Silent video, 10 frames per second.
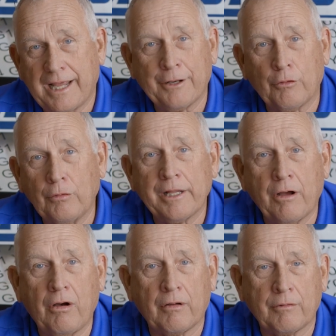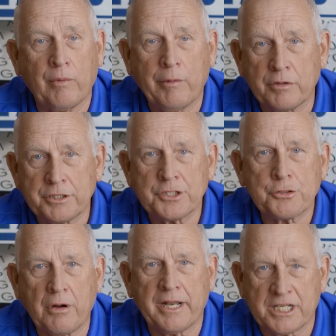And early on, we were
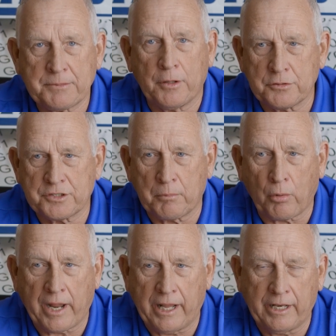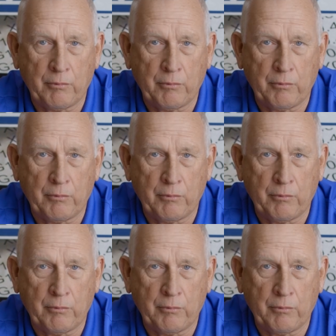just trying to expose the brand,